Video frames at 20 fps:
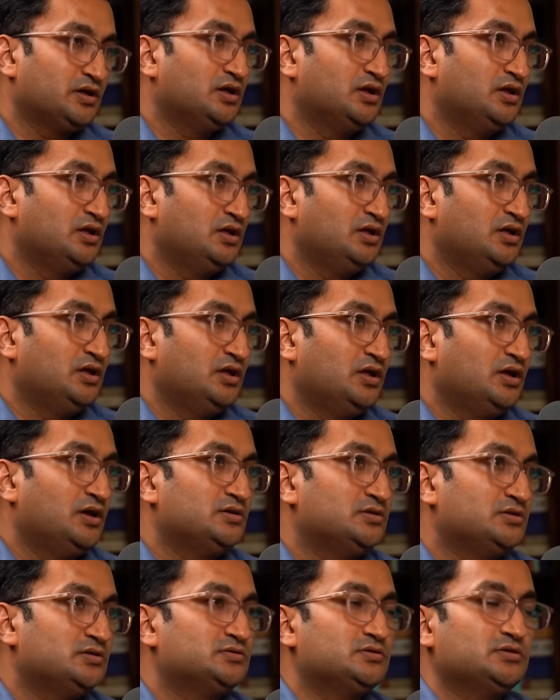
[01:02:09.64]
Yeah.
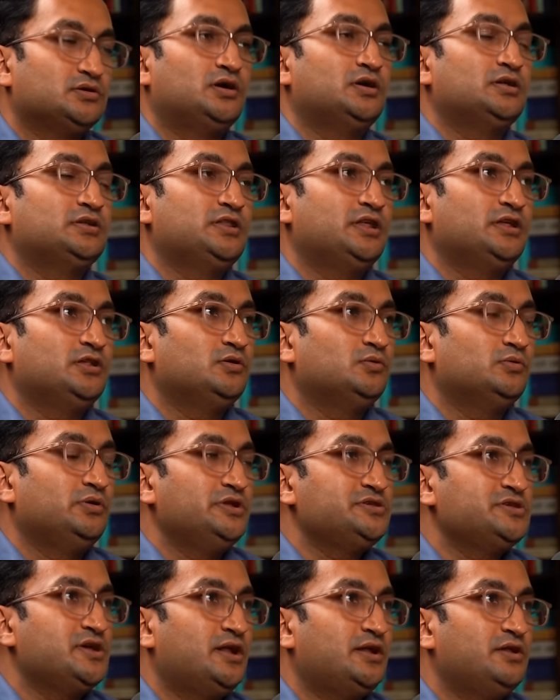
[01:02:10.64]
I think the
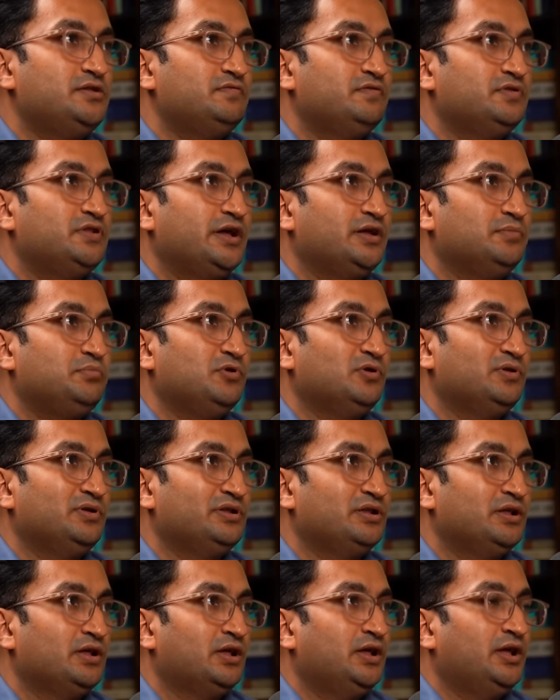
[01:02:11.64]
only challenge with IPO is
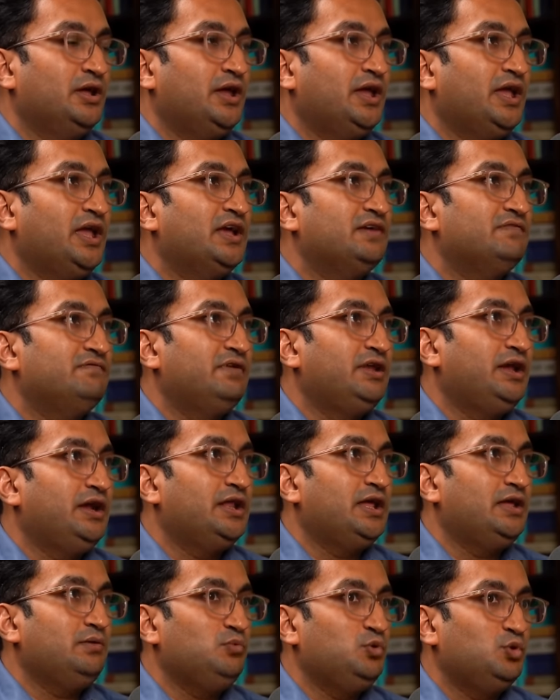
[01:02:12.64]
every
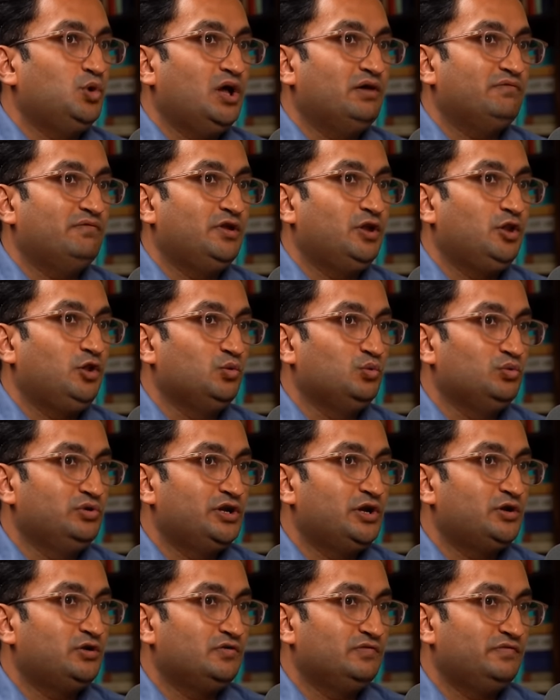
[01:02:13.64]
time you have a new
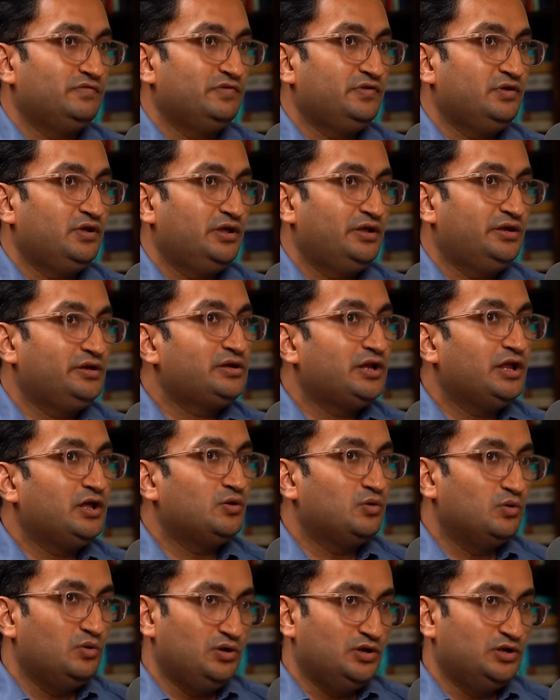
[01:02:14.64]
set of
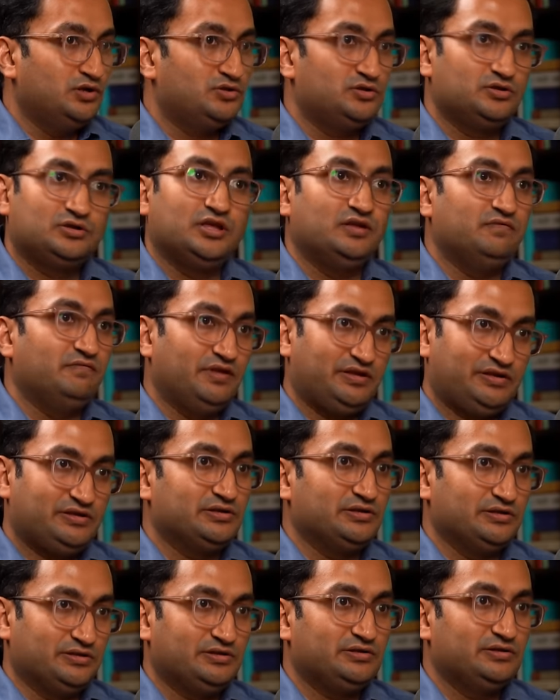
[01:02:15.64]
stakeholders,
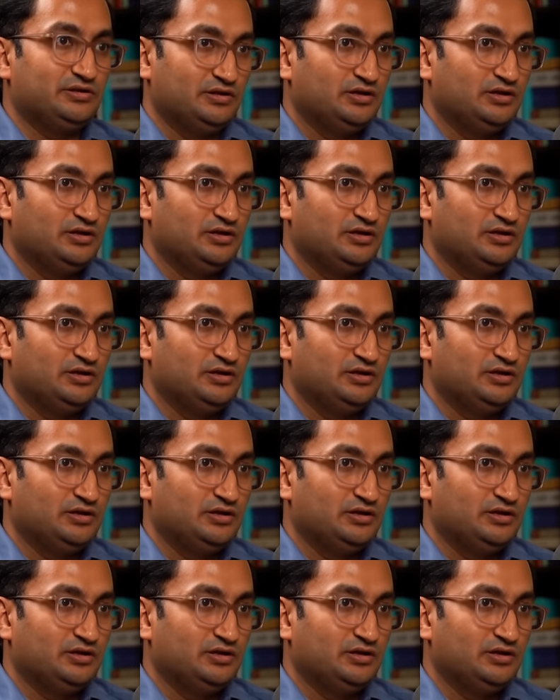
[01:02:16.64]
investors,